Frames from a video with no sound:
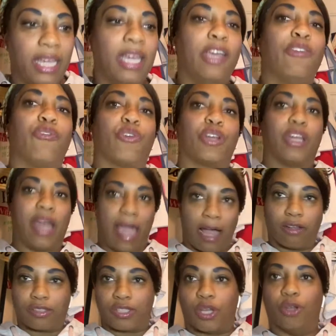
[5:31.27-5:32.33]
for your
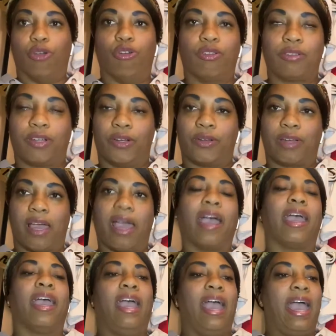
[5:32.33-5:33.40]
household, okay?
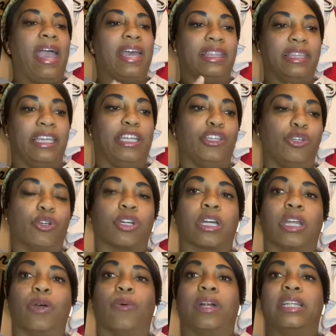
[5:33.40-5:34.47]
And then you're
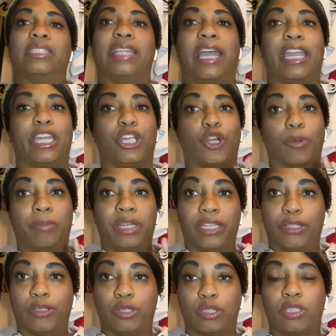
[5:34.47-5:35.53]
gonna wanna take your
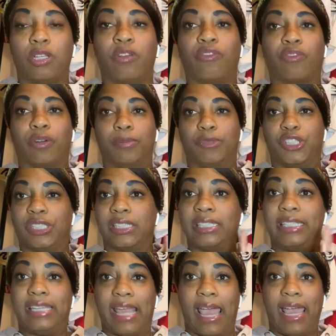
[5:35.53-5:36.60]
bills from just
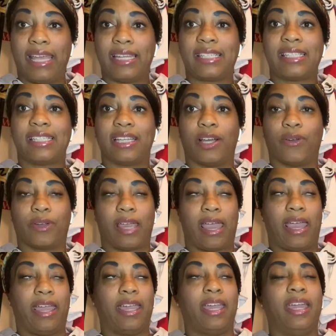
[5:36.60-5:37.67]
debt,
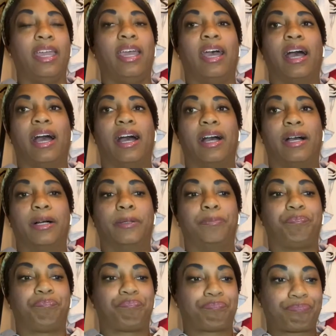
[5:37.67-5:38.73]
okay?
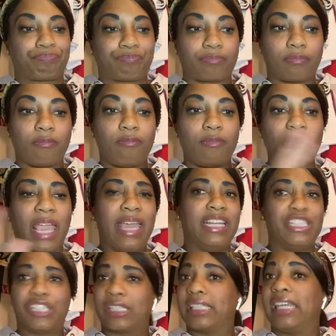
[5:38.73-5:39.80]
um,
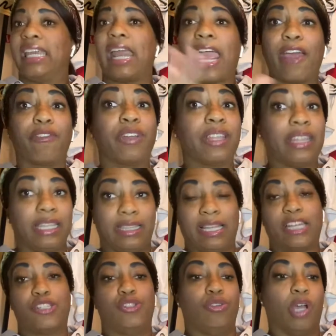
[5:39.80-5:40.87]
just get everything
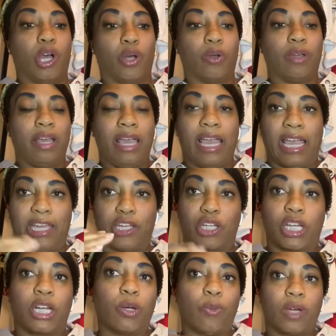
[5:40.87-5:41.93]
that you owe. And you're
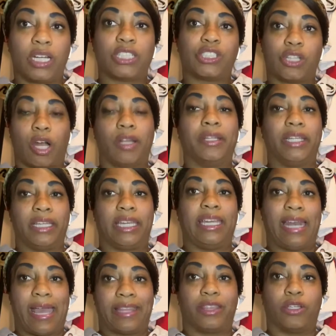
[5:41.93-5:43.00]
gonna wanna start looking
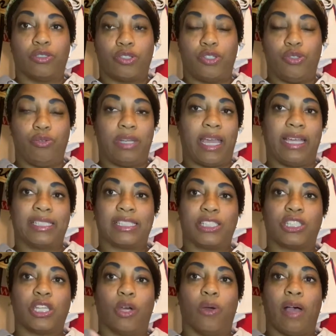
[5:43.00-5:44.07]
at those due dates. And
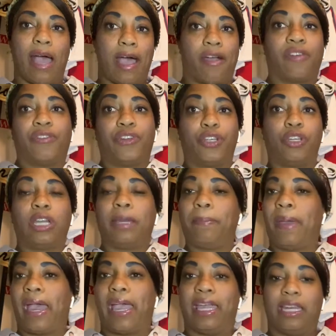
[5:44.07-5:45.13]
so however you get
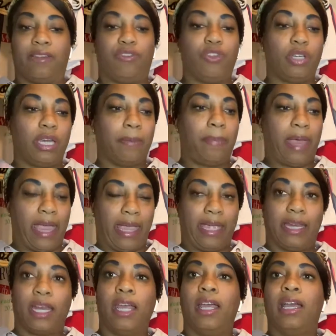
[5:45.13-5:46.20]
paid, if you get paid
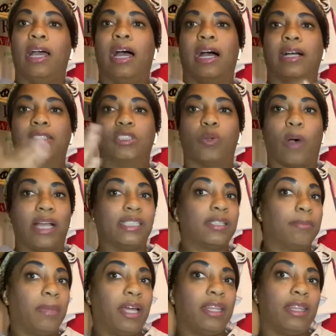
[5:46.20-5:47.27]
uh, twice a
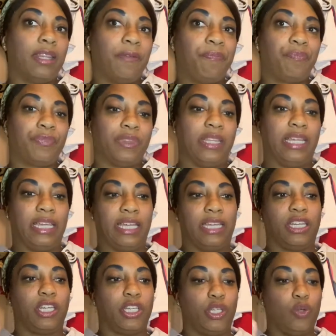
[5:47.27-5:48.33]
month,
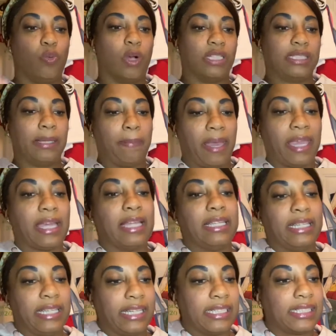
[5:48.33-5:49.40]
then you want to make a
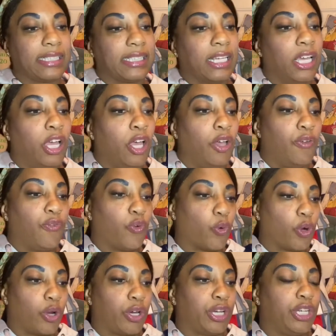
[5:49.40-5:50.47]
list
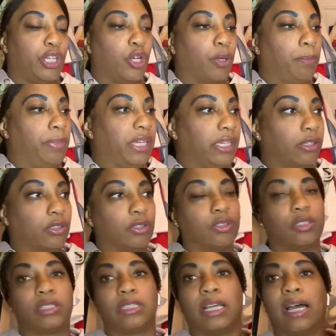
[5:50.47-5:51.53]
for your
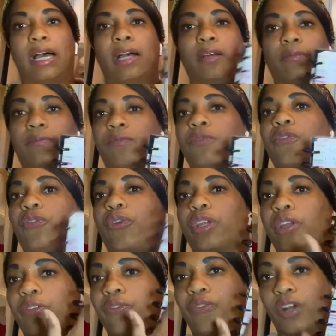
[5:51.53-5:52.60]
bills um, for
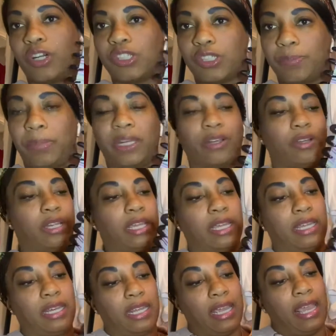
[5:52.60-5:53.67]
your first
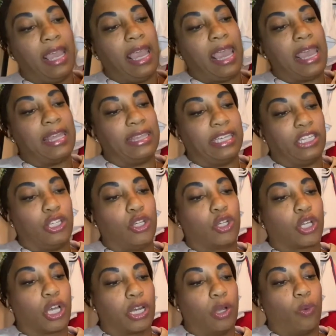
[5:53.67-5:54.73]
period. And then you're
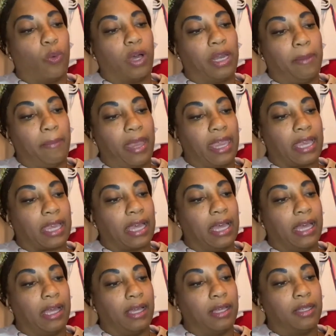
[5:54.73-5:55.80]
gonna wanna make
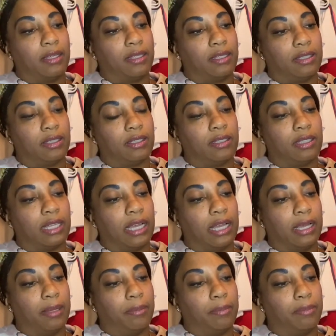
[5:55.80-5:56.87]
a,
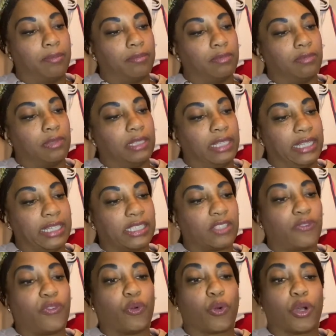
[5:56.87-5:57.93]
a list
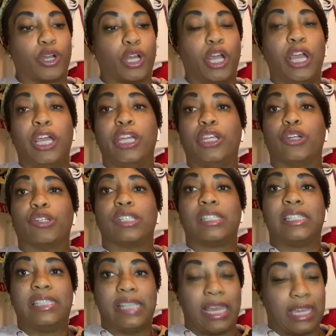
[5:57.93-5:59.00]
for your
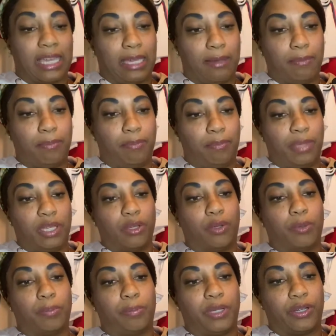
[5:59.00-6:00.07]
second
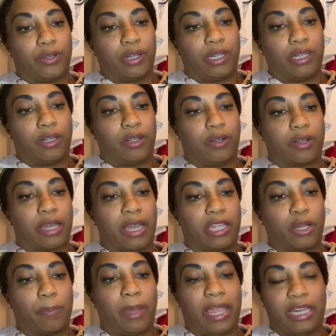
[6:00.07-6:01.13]
bill period, okay?
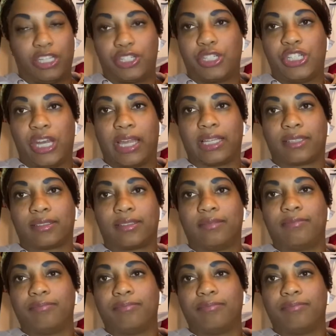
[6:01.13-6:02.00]
Your paychecks,